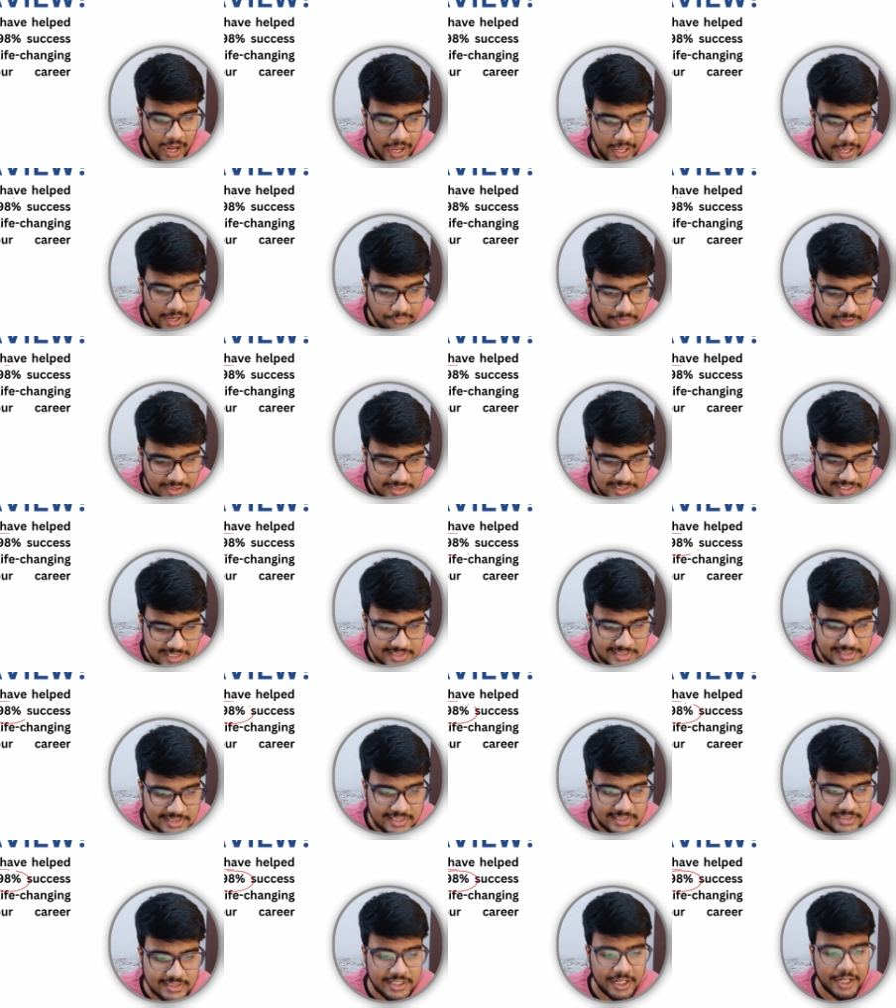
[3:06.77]
I have a
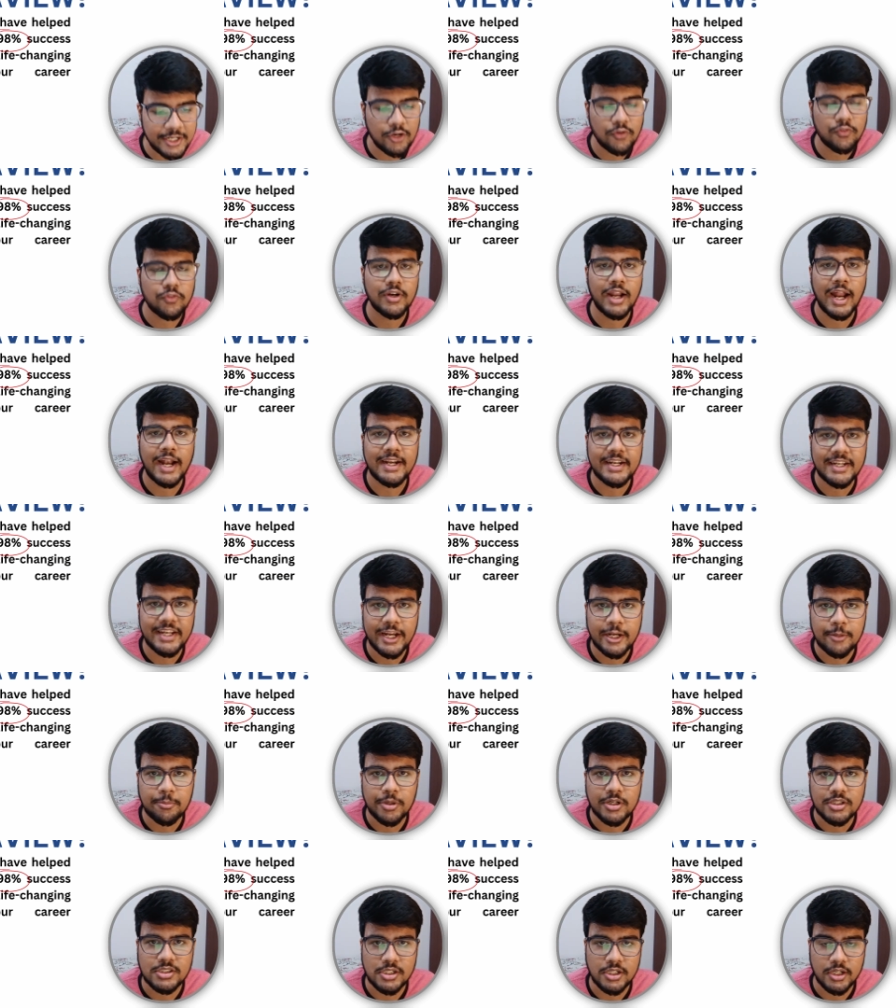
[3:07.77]
success rate of
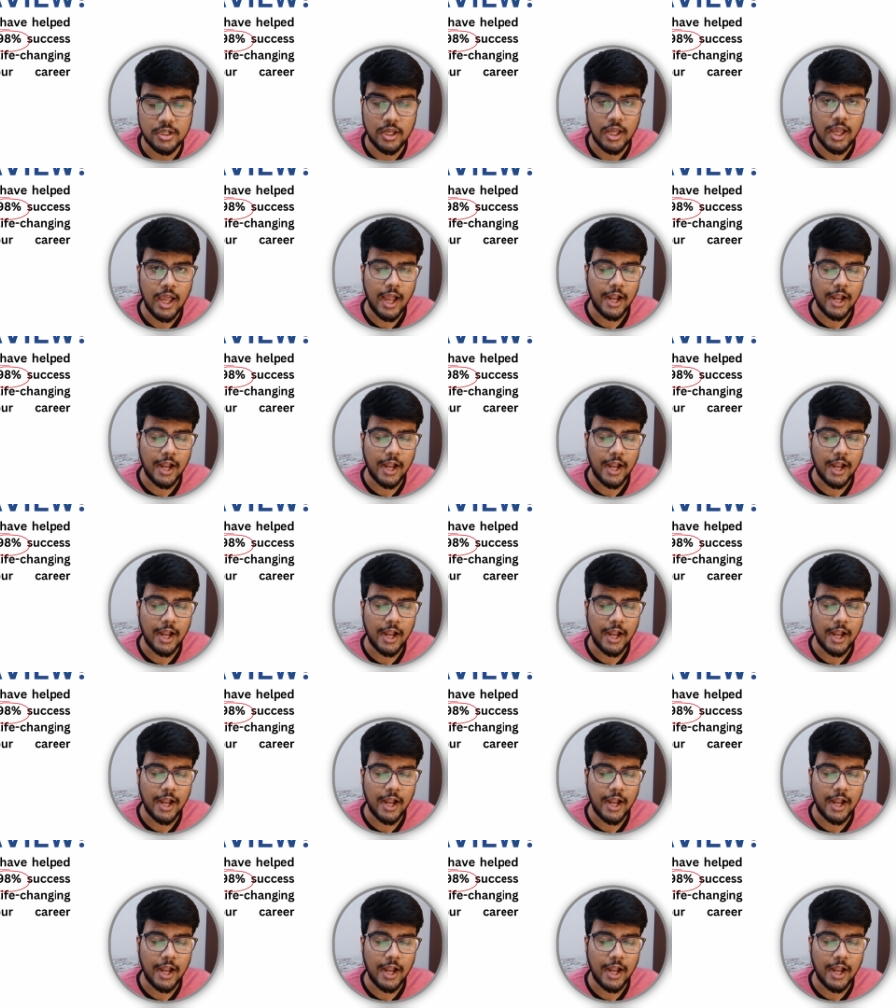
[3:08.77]
98%,